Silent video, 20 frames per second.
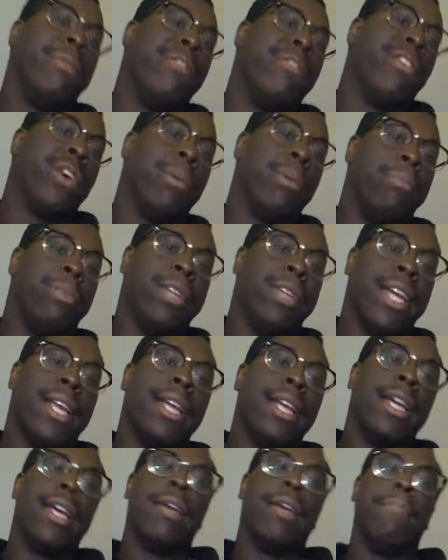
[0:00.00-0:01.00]
me feel complete.
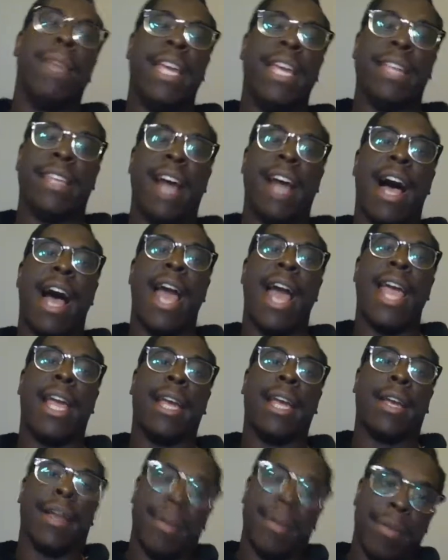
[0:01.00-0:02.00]
Me
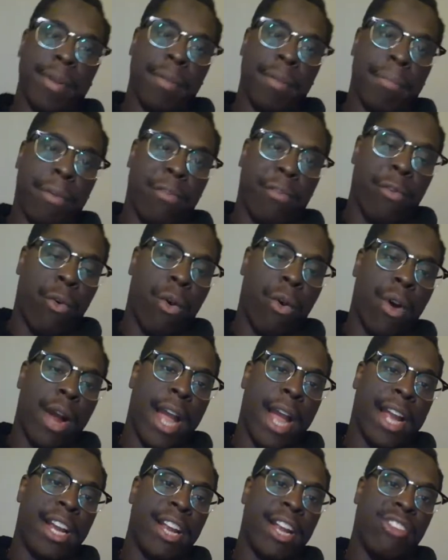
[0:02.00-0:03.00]
dying before
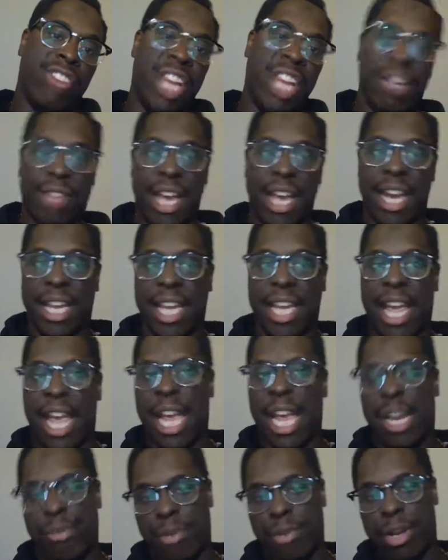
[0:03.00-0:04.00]
I can achieve that
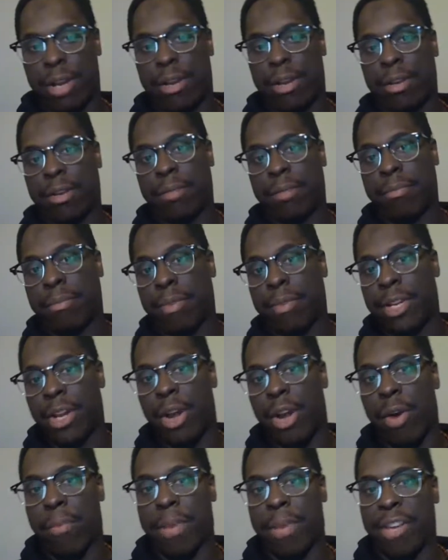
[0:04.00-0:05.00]
again would,
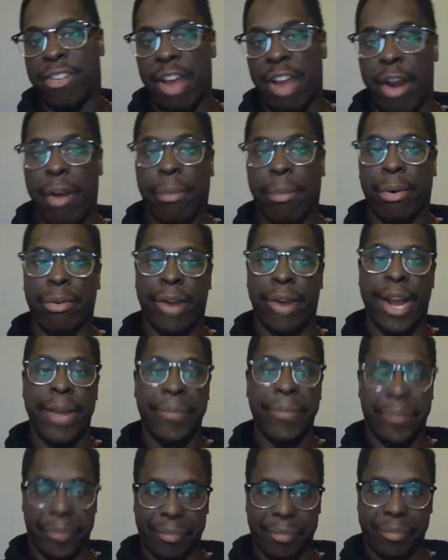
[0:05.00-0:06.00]
be terrible, right?